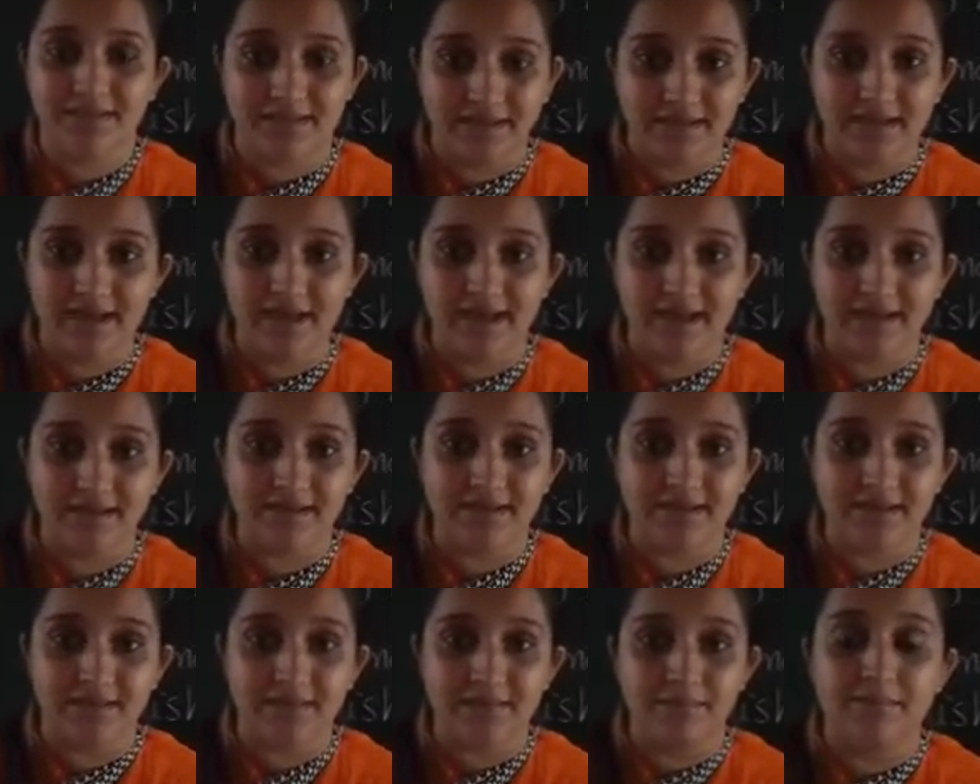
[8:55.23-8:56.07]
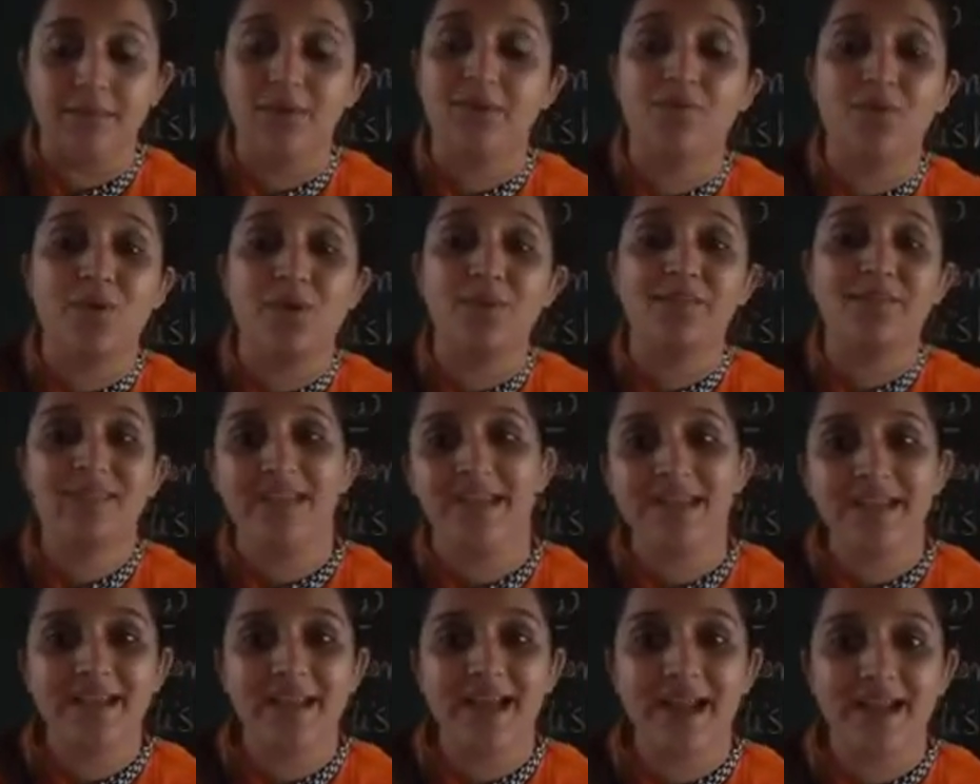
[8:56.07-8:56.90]
right? But what
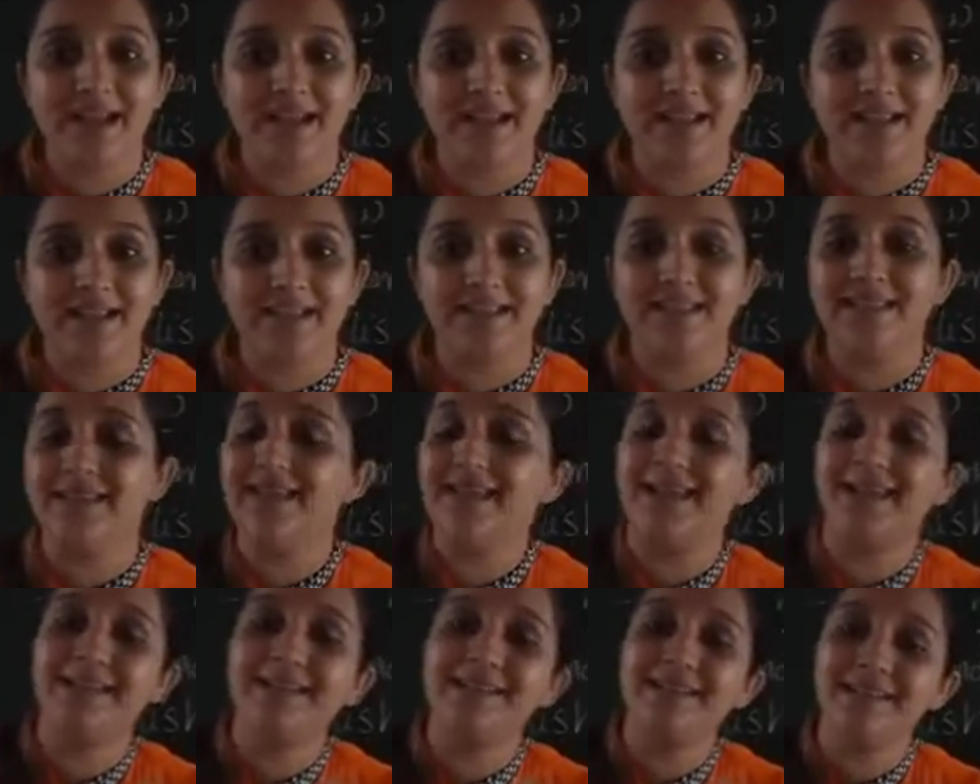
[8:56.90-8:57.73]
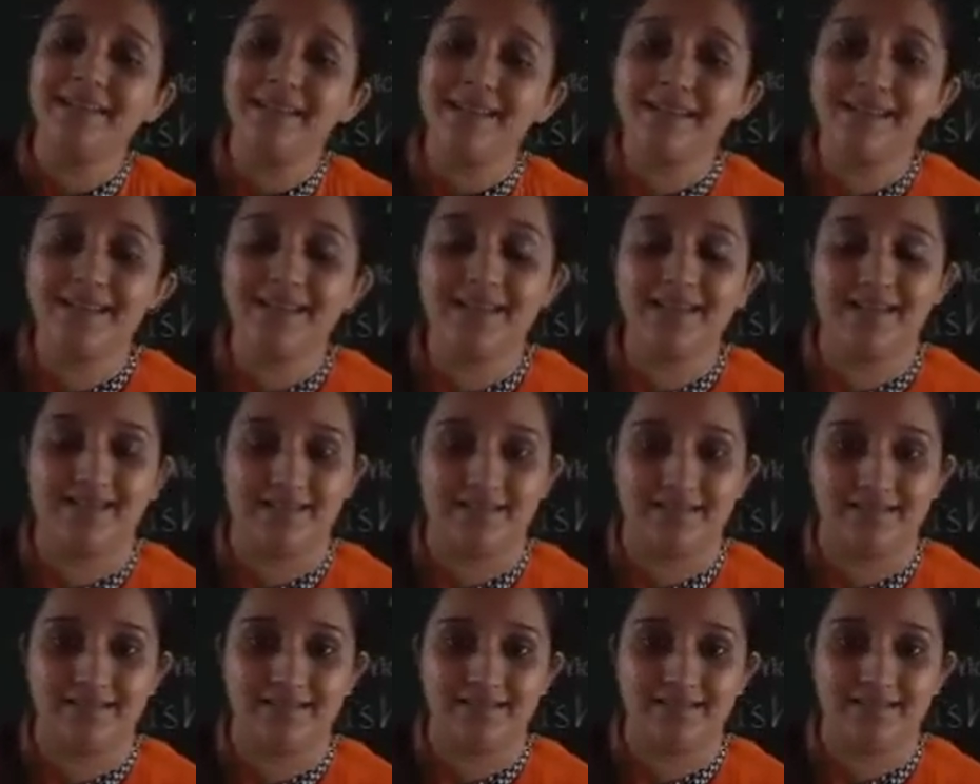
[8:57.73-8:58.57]
they get
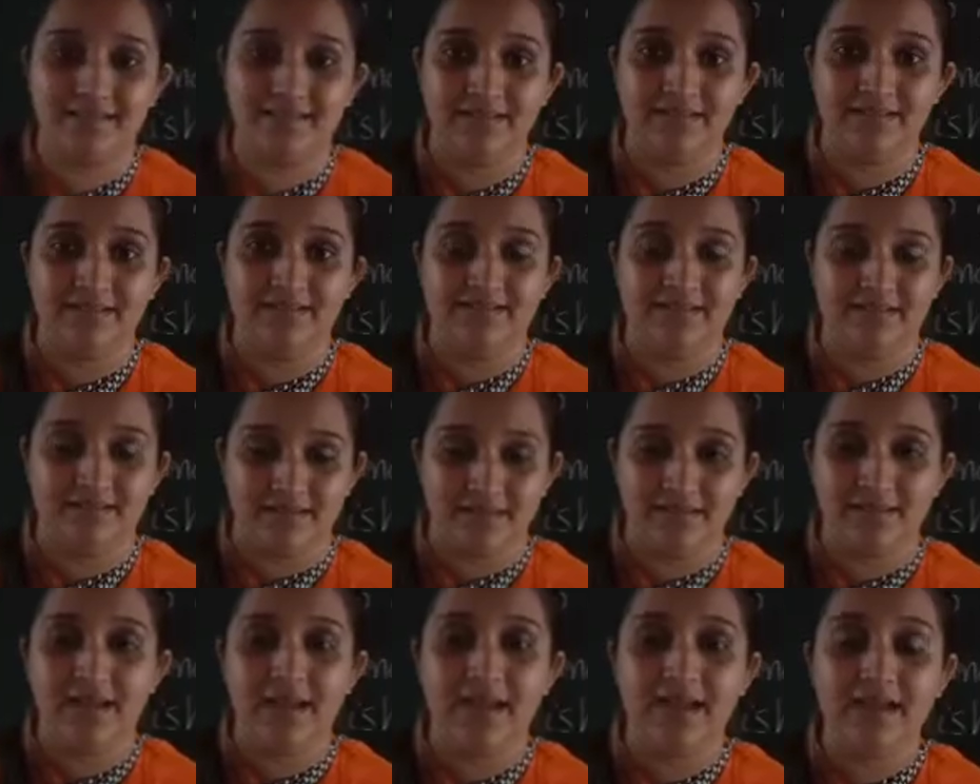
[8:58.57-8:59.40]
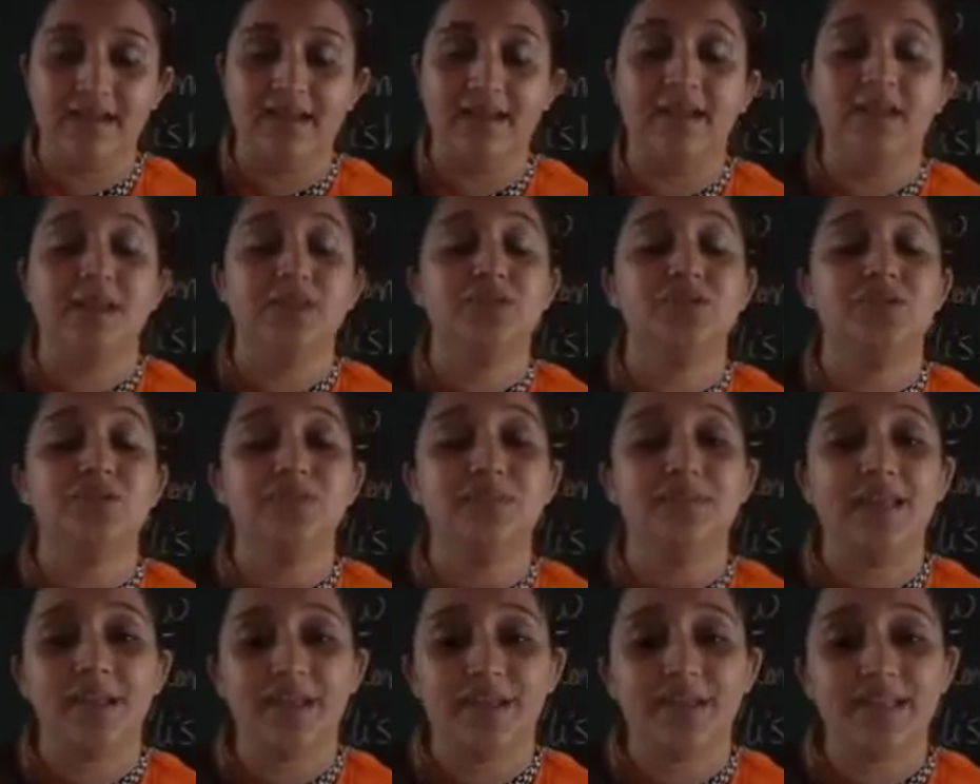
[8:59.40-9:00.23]
nothing, right? So
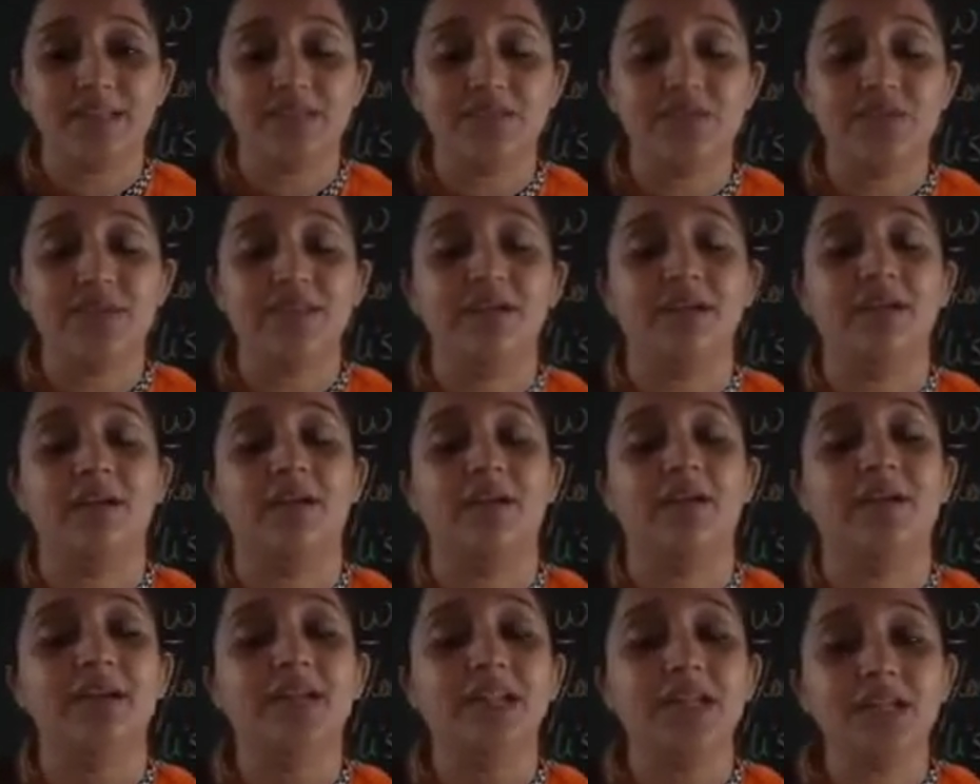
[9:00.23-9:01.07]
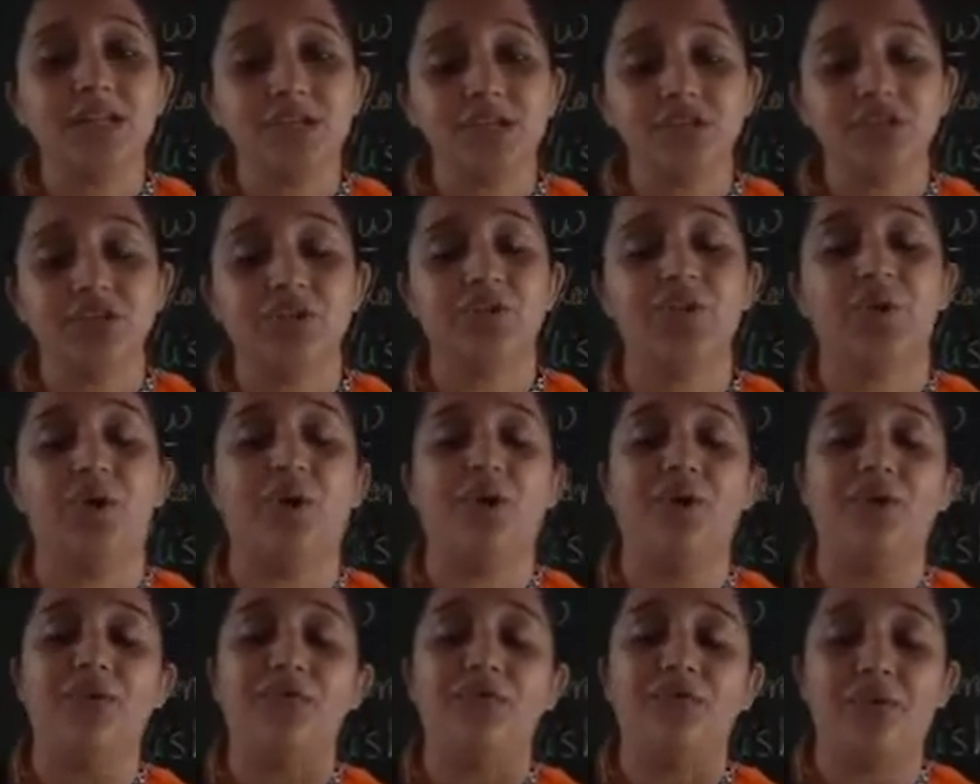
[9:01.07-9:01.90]
that is why the condition
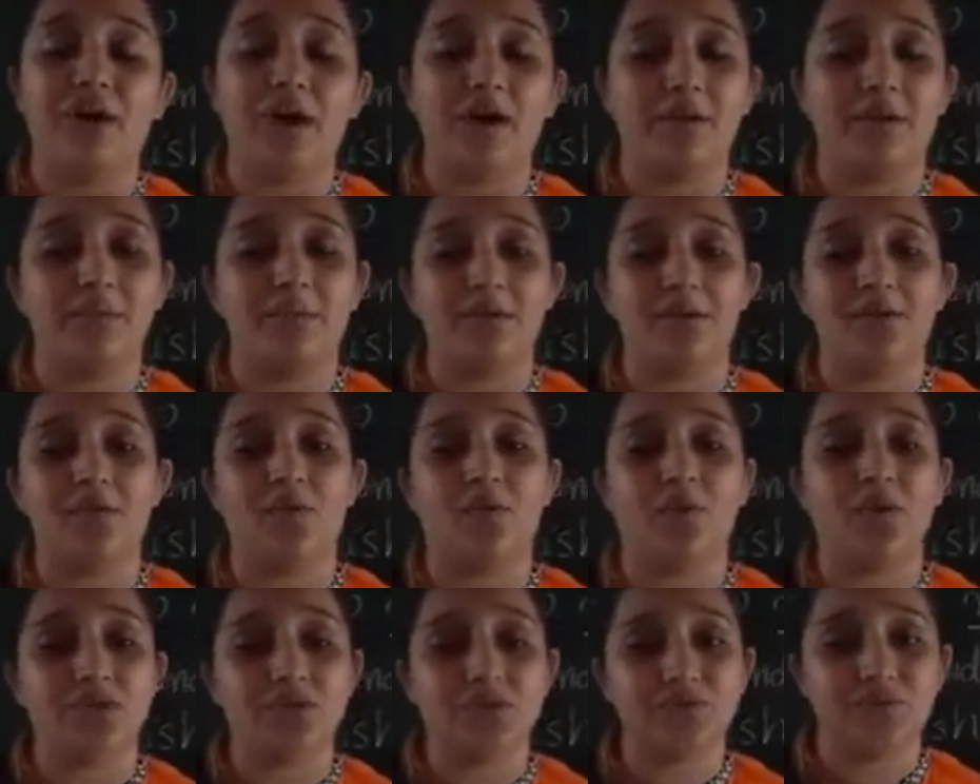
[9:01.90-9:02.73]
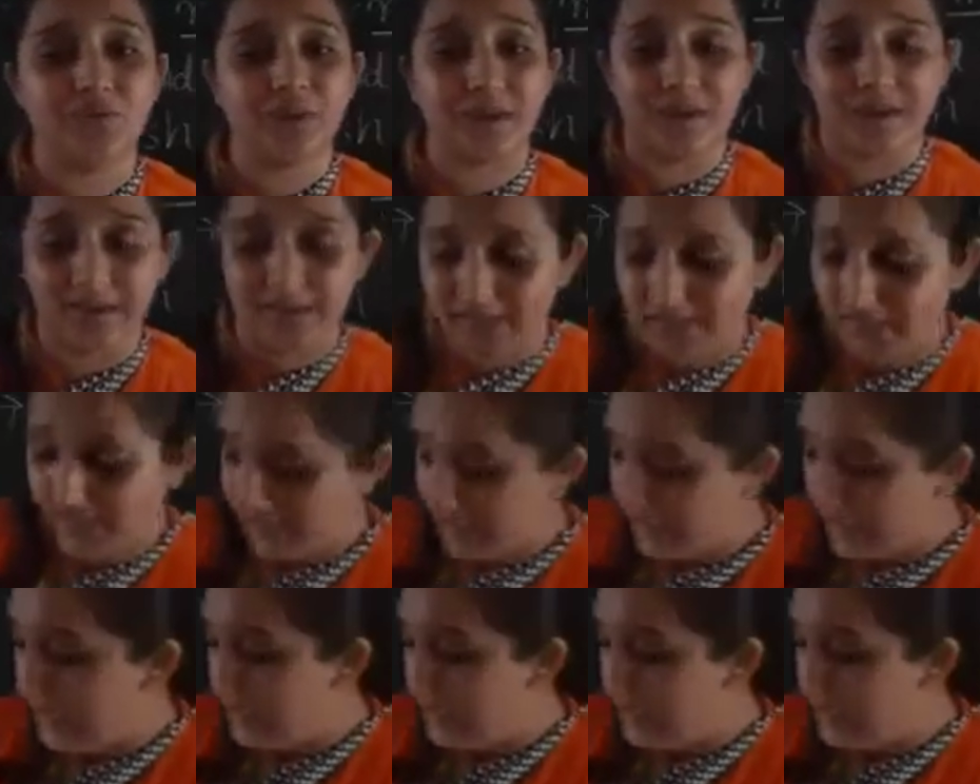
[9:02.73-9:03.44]
of farmer was very